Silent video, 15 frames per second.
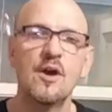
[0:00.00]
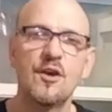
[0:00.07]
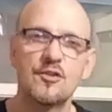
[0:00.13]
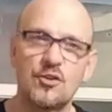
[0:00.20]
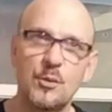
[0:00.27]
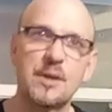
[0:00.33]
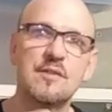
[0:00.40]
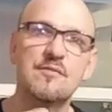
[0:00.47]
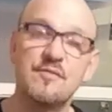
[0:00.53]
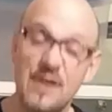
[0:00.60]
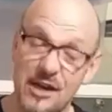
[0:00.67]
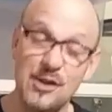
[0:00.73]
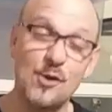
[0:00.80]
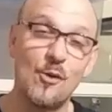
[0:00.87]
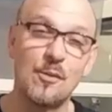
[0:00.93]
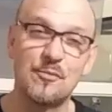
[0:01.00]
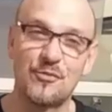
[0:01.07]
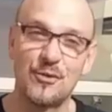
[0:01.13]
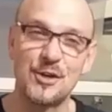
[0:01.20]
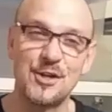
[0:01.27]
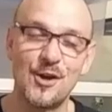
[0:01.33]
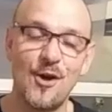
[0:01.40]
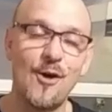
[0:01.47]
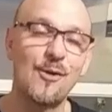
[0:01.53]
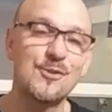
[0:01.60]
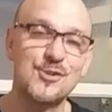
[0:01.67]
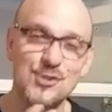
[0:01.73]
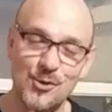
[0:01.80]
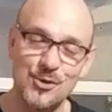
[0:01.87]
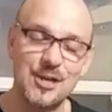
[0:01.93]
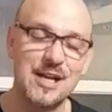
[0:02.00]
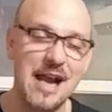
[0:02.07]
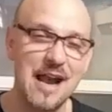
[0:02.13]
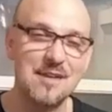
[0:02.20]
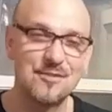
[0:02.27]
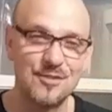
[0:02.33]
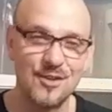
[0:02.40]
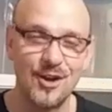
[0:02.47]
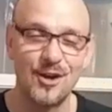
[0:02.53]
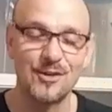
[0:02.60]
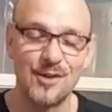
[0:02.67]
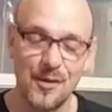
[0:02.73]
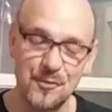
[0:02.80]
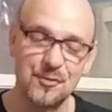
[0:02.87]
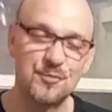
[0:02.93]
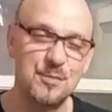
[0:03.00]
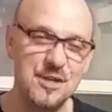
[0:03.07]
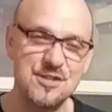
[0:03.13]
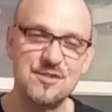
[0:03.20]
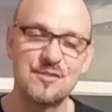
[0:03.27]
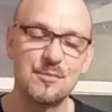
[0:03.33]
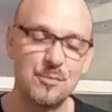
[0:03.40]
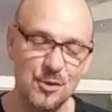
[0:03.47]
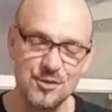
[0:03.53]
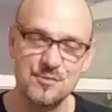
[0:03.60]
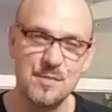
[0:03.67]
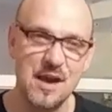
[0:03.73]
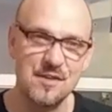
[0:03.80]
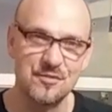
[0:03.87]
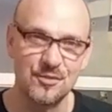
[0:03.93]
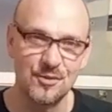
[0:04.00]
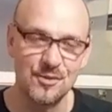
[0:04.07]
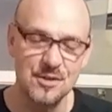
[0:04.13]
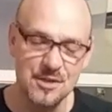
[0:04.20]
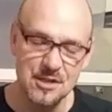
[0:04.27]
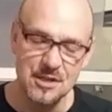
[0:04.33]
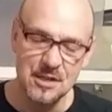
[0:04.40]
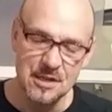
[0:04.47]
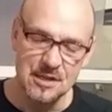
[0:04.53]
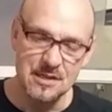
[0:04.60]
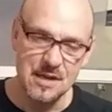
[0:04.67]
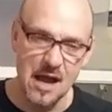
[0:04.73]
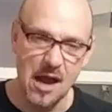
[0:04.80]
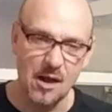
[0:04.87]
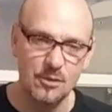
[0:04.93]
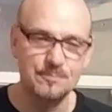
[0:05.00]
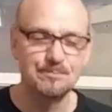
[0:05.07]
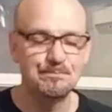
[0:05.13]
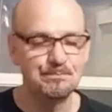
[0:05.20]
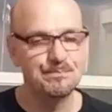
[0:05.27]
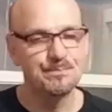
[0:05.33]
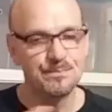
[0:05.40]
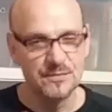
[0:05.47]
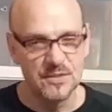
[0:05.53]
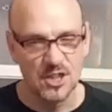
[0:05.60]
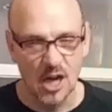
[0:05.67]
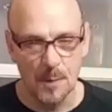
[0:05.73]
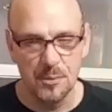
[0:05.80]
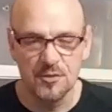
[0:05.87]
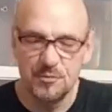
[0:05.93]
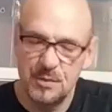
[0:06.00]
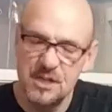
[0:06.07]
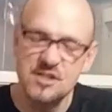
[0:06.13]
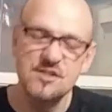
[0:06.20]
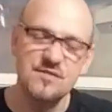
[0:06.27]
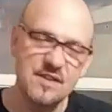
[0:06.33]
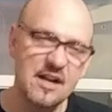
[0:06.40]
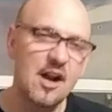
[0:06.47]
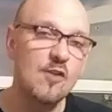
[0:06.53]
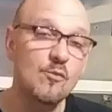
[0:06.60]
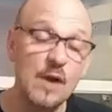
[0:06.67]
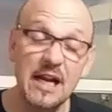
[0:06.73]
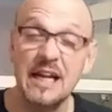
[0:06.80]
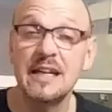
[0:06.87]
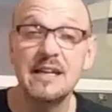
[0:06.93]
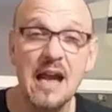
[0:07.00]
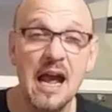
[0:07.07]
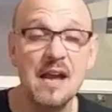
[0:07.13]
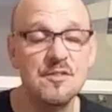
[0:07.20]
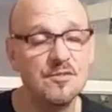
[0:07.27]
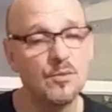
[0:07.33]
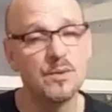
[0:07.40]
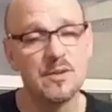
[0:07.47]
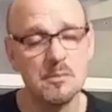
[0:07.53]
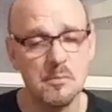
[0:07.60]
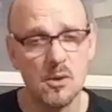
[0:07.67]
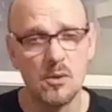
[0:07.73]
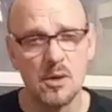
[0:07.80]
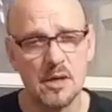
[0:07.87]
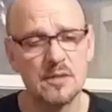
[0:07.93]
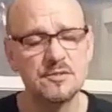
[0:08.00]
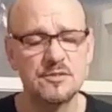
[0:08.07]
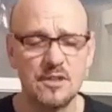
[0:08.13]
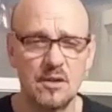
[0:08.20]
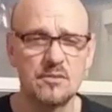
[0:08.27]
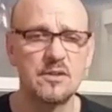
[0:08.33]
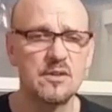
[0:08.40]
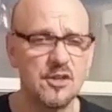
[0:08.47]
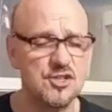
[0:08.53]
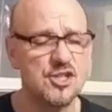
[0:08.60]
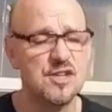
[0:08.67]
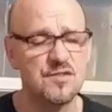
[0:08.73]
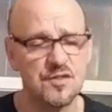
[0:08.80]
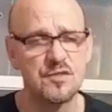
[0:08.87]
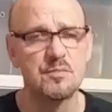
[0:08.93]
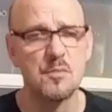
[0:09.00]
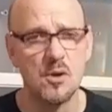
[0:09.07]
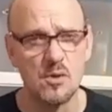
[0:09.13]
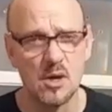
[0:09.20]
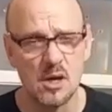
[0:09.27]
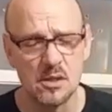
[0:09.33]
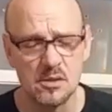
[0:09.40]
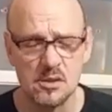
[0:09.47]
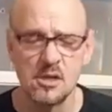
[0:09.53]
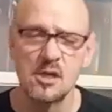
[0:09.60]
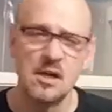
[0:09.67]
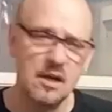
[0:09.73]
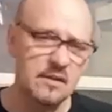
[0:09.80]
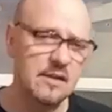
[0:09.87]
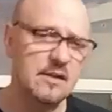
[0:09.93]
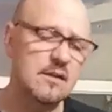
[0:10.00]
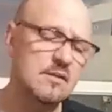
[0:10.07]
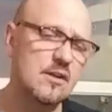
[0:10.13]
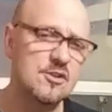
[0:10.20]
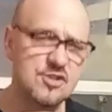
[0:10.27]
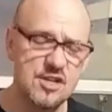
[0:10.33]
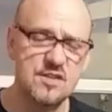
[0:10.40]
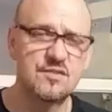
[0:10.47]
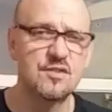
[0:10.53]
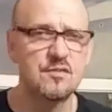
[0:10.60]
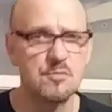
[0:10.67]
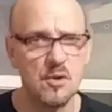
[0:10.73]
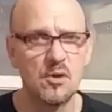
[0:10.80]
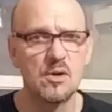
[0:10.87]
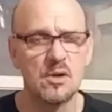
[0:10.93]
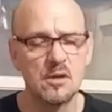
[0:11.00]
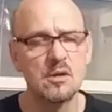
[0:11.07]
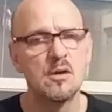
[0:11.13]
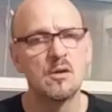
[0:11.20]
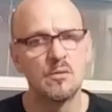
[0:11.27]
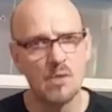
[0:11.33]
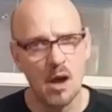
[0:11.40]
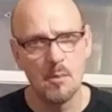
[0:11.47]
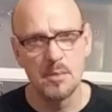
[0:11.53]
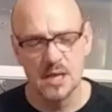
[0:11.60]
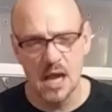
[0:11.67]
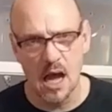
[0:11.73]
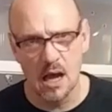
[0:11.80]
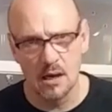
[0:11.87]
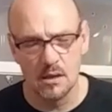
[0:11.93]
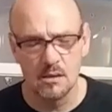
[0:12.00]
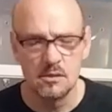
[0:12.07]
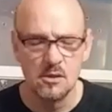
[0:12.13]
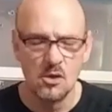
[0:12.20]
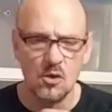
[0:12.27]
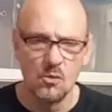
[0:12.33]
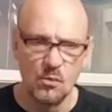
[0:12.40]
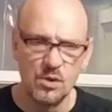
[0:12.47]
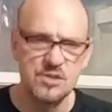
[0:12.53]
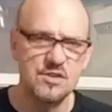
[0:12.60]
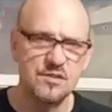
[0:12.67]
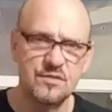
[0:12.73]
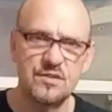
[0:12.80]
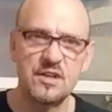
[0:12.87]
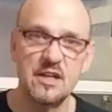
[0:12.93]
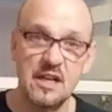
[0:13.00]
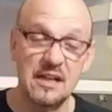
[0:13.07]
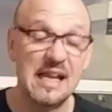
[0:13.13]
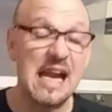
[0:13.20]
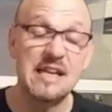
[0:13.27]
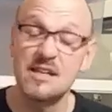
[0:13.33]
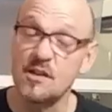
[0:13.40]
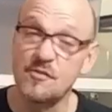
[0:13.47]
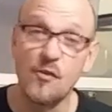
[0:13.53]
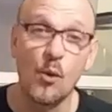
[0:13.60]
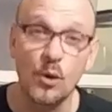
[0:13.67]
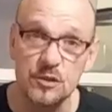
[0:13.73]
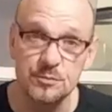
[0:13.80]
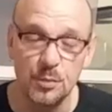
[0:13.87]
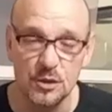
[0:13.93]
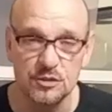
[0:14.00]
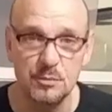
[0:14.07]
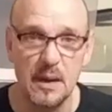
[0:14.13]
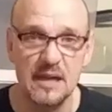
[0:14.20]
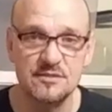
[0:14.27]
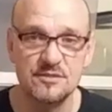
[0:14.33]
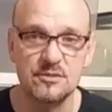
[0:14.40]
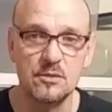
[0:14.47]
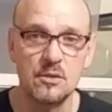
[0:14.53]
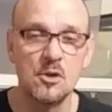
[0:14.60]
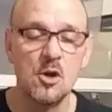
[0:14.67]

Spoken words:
so we can video them for y'all and show you guys another species of Bushmaster. Now, the couple species that are recognized with the Muta, you know, the Lachesis Muta, and then the Lachesis Muta rhombeata, which is the Atlantic Forest Bushmaster.